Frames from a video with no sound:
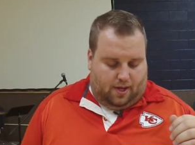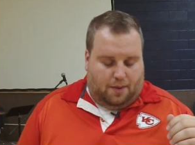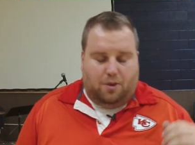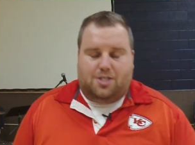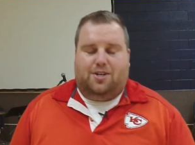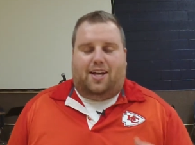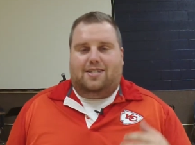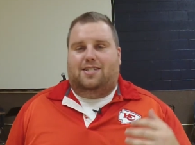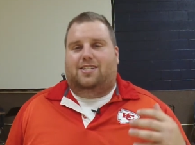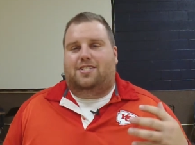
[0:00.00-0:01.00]
I want you
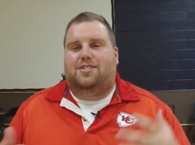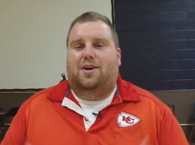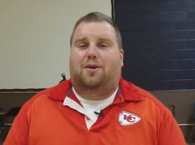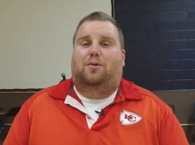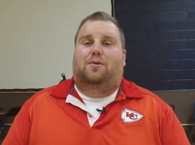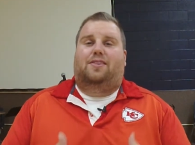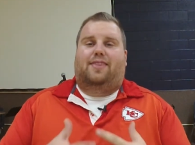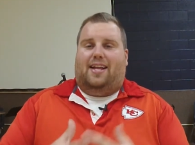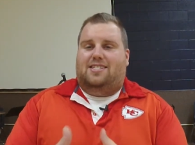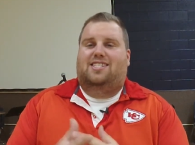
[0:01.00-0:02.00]
guys to just know
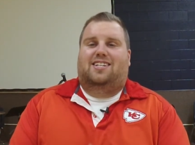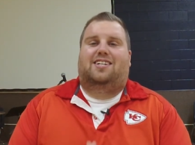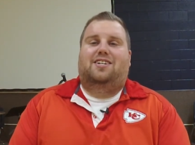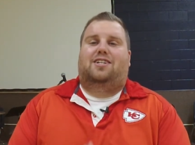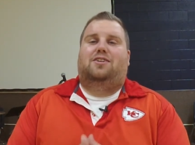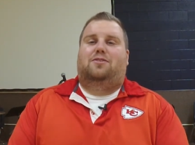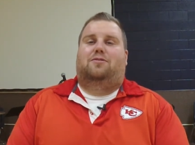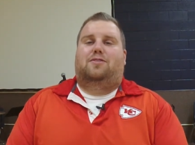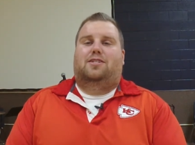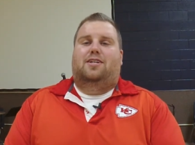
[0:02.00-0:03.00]
that's the good
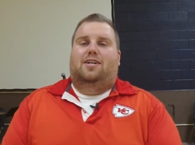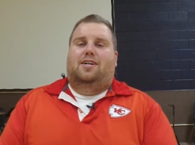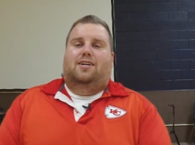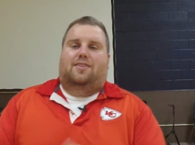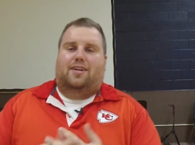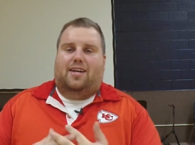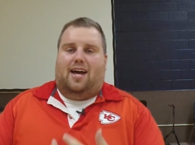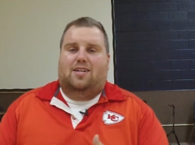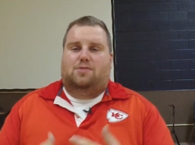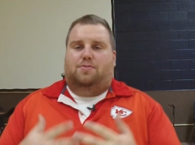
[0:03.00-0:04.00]
news. The
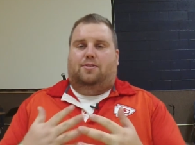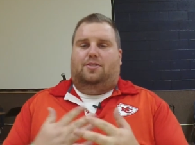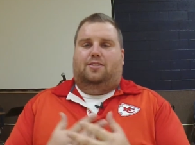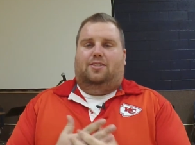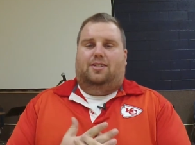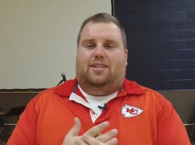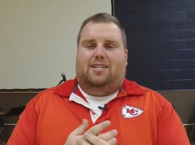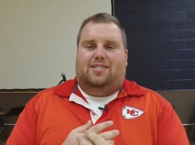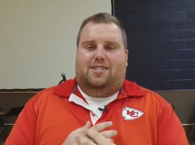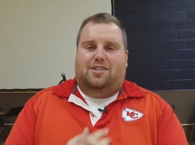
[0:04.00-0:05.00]
gospel
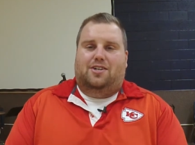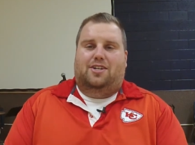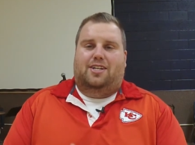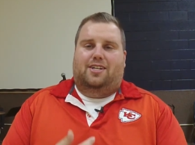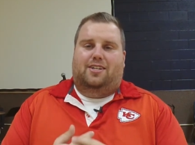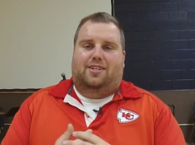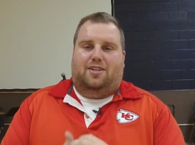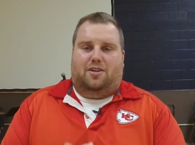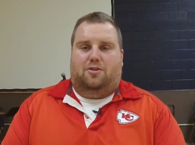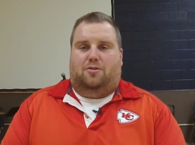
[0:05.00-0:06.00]
is good
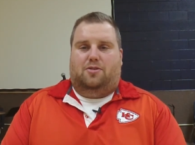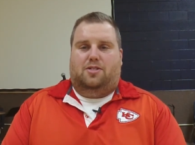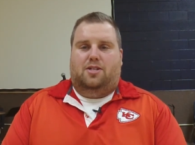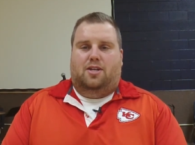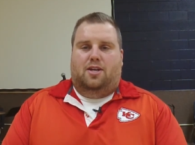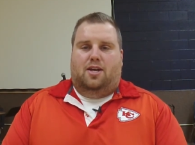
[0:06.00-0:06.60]
news.